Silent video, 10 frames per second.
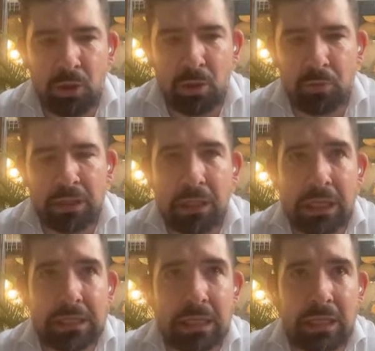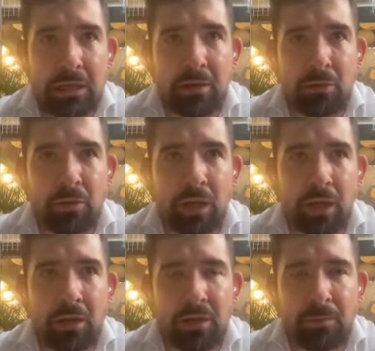if you deposit, let's say,
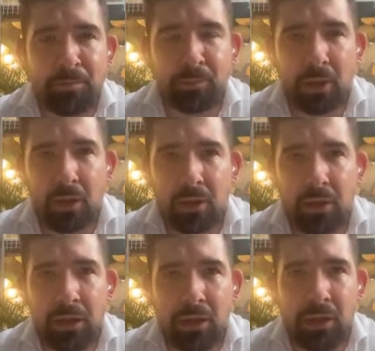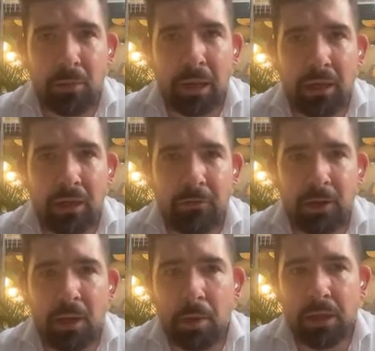$10,000 in a bank in
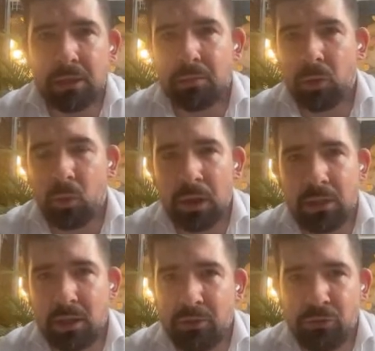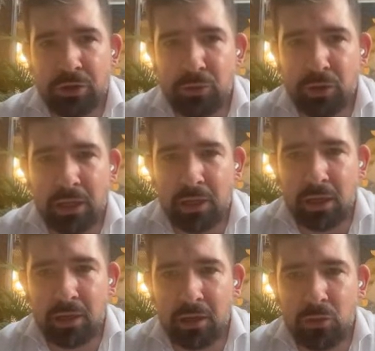Philippines, what's the interest rate that
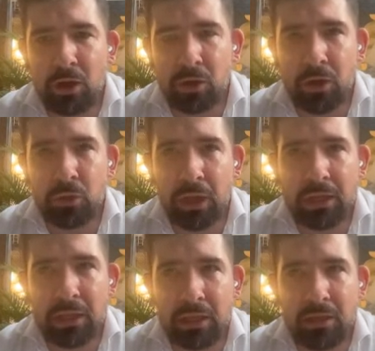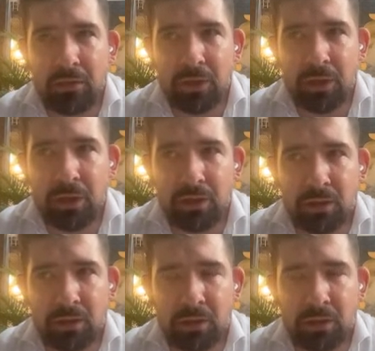you are going to get at the end of the year?